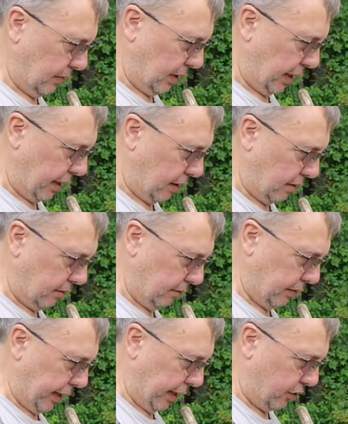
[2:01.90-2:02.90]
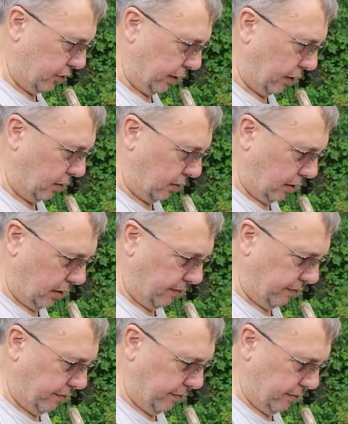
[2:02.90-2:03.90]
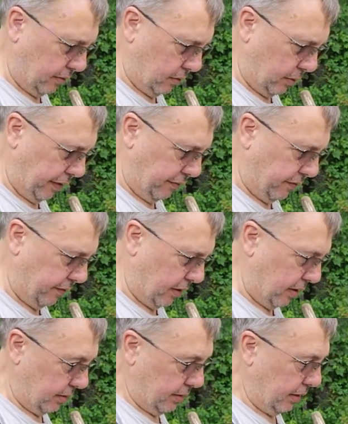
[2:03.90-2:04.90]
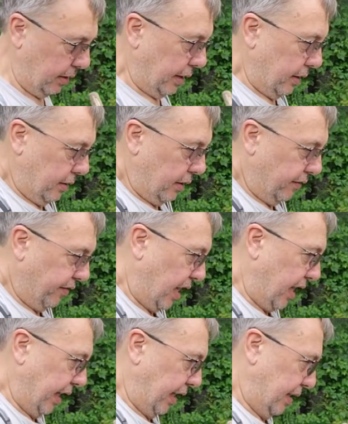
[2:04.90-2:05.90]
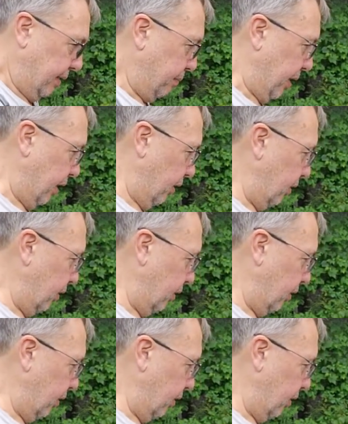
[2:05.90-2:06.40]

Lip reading: they are actually a, quite they're a vine by the